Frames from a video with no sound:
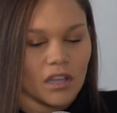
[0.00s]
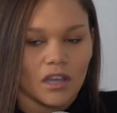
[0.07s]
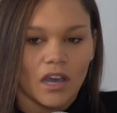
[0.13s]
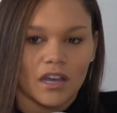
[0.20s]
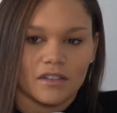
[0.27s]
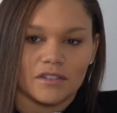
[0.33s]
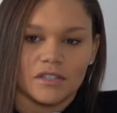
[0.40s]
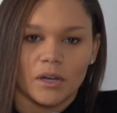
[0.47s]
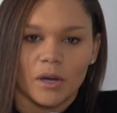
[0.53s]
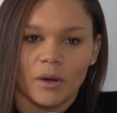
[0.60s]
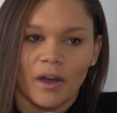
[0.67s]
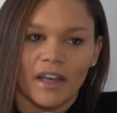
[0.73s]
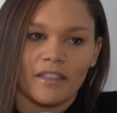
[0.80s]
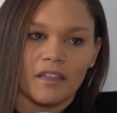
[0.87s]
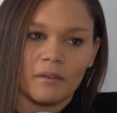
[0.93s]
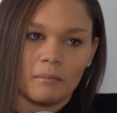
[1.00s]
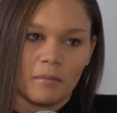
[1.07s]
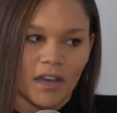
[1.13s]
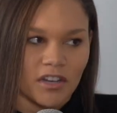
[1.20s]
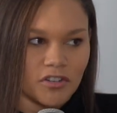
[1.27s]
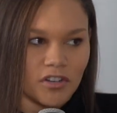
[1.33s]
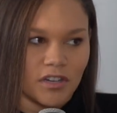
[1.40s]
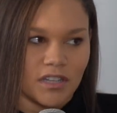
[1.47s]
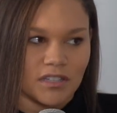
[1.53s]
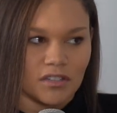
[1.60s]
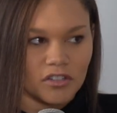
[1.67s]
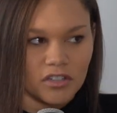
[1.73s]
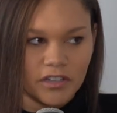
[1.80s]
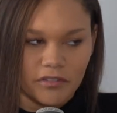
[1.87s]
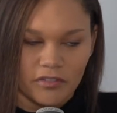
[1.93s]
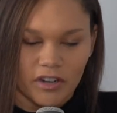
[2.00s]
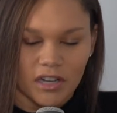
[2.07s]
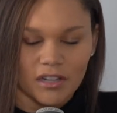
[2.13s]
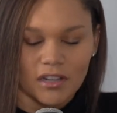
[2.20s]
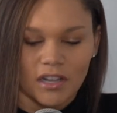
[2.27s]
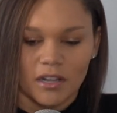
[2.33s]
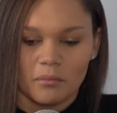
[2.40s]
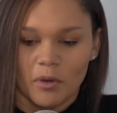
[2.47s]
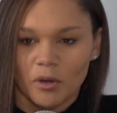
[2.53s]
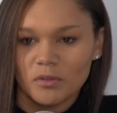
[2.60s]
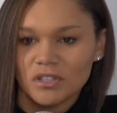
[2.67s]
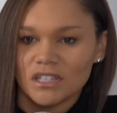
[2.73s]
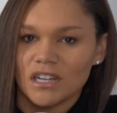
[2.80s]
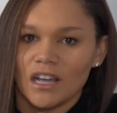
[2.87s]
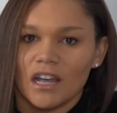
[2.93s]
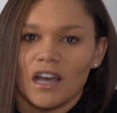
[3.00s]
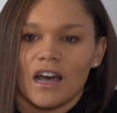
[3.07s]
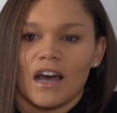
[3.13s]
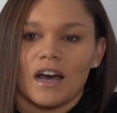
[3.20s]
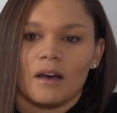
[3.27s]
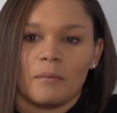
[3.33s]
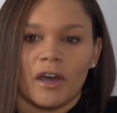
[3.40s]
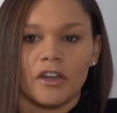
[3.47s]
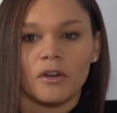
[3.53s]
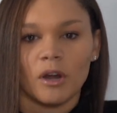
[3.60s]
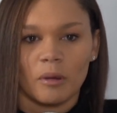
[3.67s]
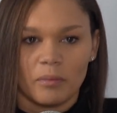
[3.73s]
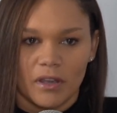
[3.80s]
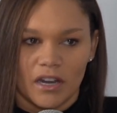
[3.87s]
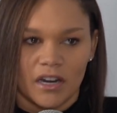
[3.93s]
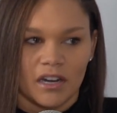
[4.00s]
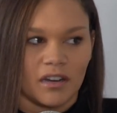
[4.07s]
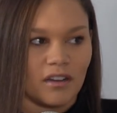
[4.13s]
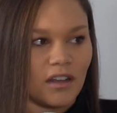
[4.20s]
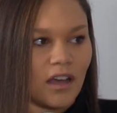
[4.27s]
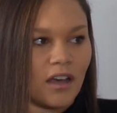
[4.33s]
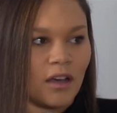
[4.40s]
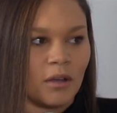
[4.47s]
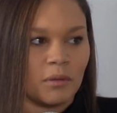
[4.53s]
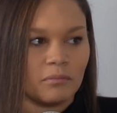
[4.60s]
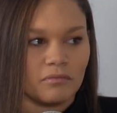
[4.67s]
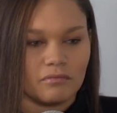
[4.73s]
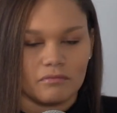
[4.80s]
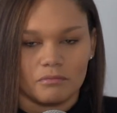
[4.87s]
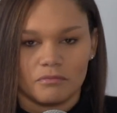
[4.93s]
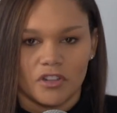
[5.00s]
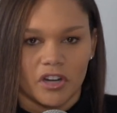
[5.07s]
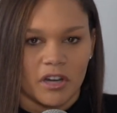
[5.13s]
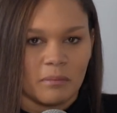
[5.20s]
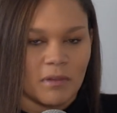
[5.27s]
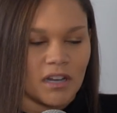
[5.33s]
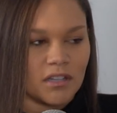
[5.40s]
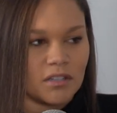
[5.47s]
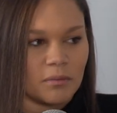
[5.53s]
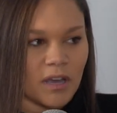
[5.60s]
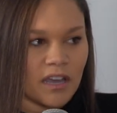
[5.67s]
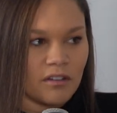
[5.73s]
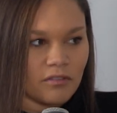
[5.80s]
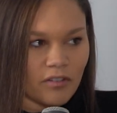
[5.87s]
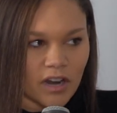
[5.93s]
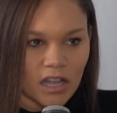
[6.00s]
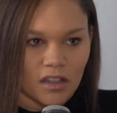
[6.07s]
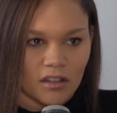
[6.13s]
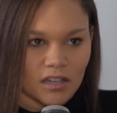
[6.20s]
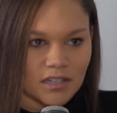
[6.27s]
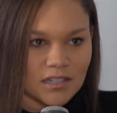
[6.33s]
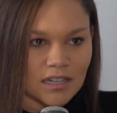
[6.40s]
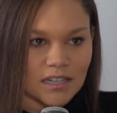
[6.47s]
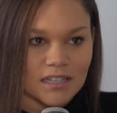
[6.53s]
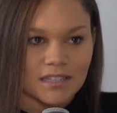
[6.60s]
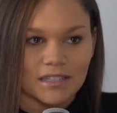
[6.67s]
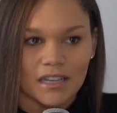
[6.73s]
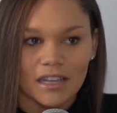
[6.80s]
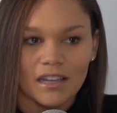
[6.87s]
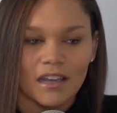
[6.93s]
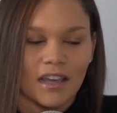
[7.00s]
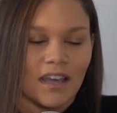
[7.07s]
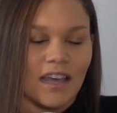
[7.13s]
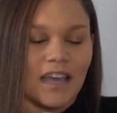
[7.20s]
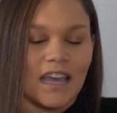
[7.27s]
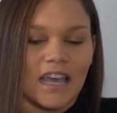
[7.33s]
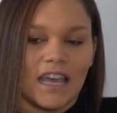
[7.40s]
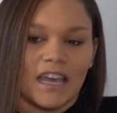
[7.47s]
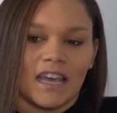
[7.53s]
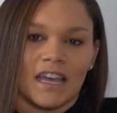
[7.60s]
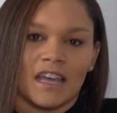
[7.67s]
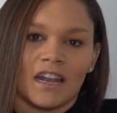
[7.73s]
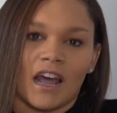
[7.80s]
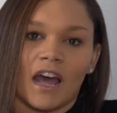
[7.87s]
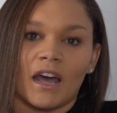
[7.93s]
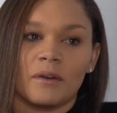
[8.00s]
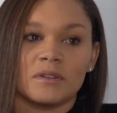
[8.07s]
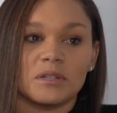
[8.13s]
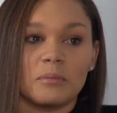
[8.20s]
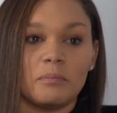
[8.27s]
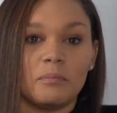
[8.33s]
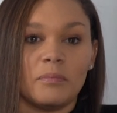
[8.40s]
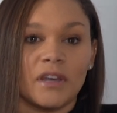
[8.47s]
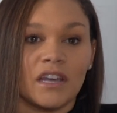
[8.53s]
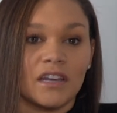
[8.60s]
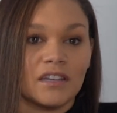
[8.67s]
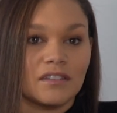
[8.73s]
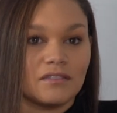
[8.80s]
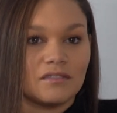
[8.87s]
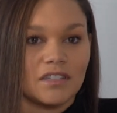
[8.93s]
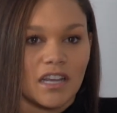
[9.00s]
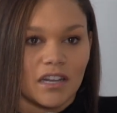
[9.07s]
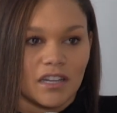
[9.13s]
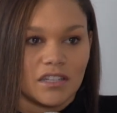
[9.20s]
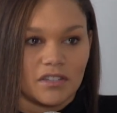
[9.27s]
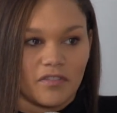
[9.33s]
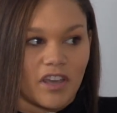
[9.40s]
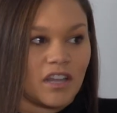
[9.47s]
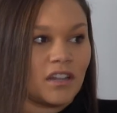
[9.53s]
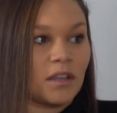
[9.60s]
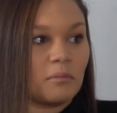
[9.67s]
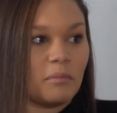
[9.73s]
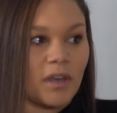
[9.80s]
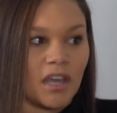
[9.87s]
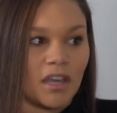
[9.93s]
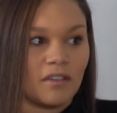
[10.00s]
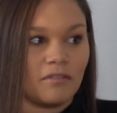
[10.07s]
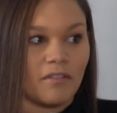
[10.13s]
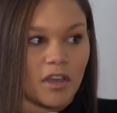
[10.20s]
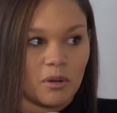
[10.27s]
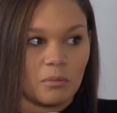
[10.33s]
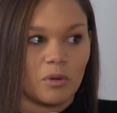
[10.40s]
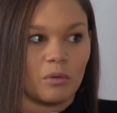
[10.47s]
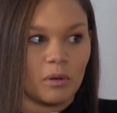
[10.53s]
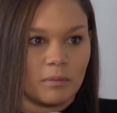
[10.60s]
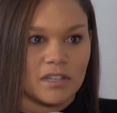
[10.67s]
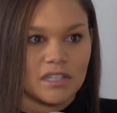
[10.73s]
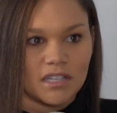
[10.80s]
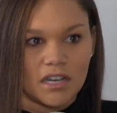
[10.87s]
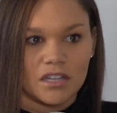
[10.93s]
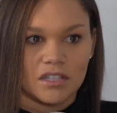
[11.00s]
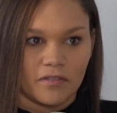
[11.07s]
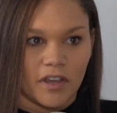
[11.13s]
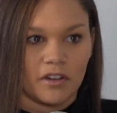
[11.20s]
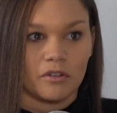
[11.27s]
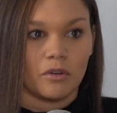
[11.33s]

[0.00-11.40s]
Yeah, so I think my journey is a little different than most. I grew up here, 30 minutes away in Franklin, Tennessee, and I was a big tennis fan, big Vanderbilt women's tennis fan